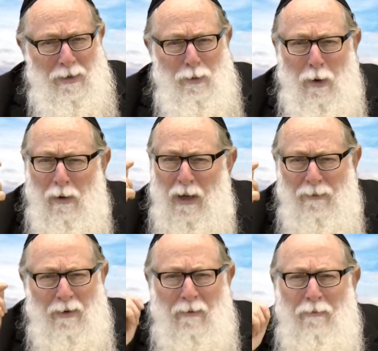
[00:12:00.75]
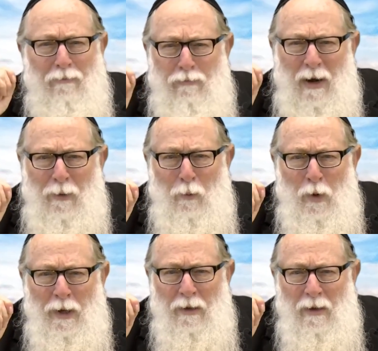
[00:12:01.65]
You all have a great
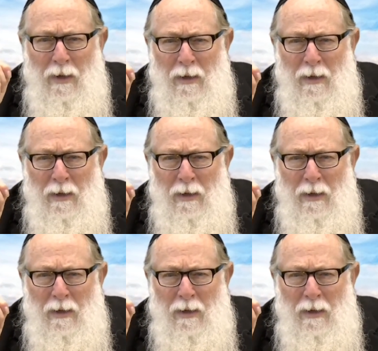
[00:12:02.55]
week.